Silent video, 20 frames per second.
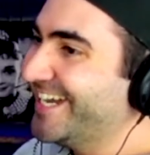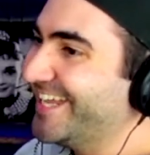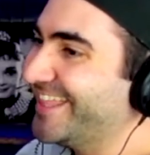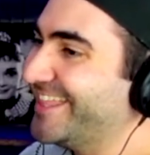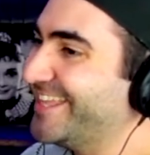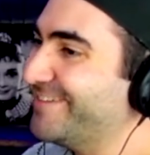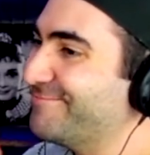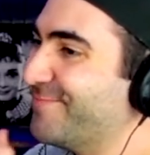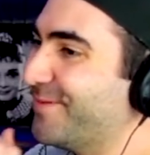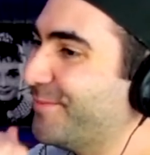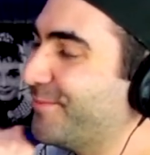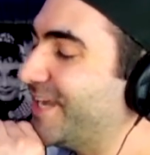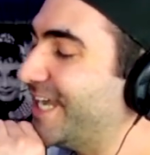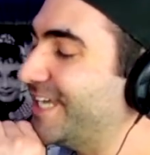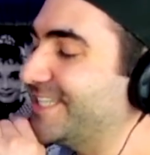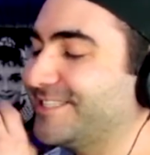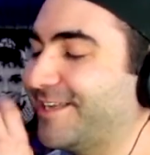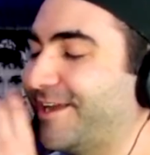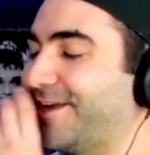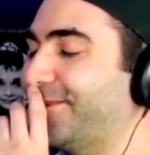them,
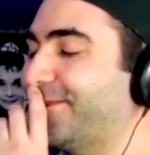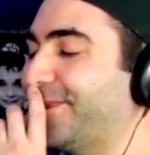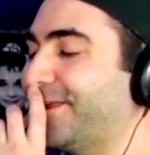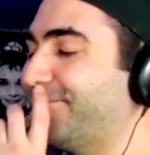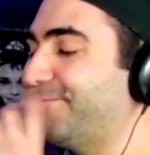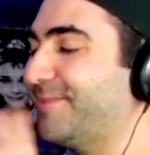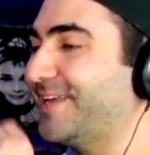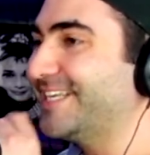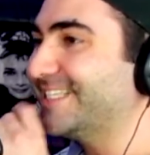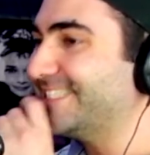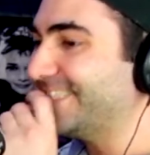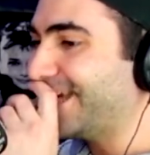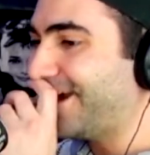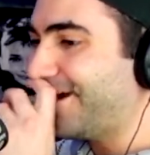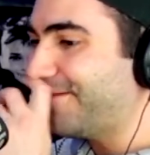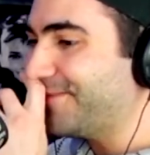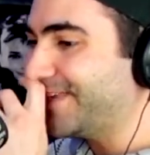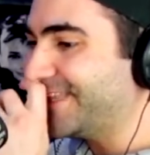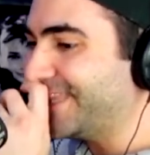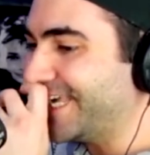because the biggest thing
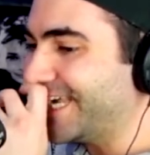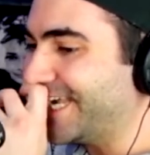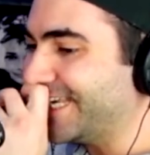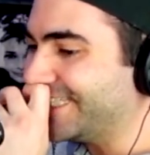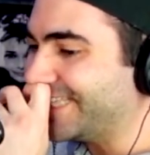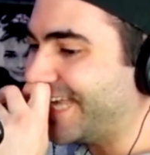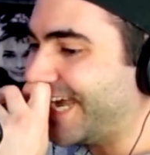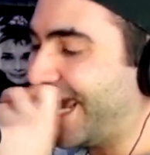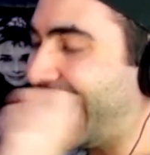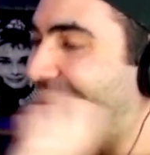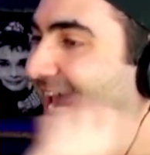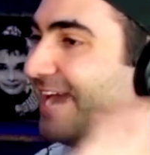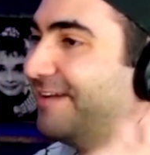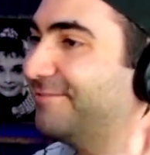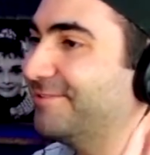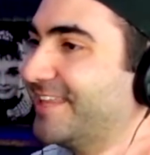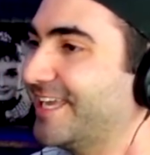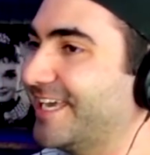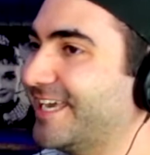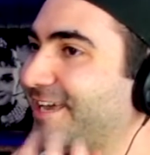I've been thinking is like, how
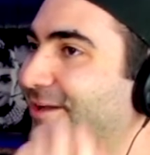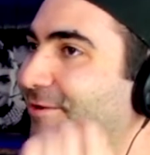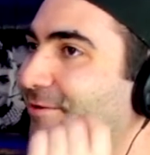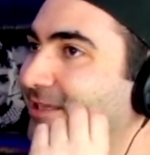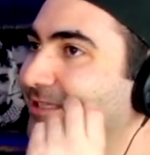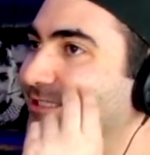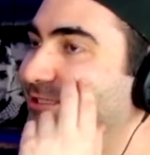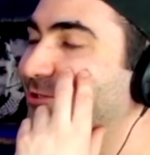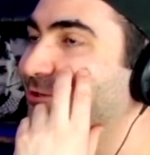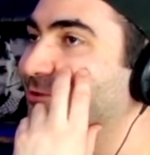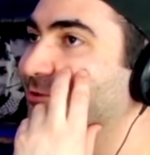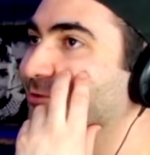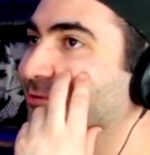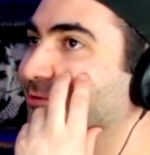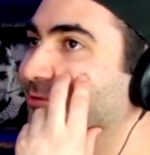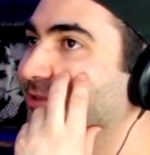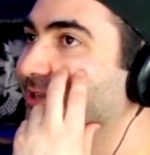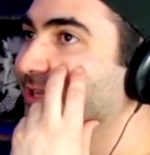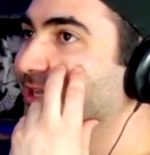are they going to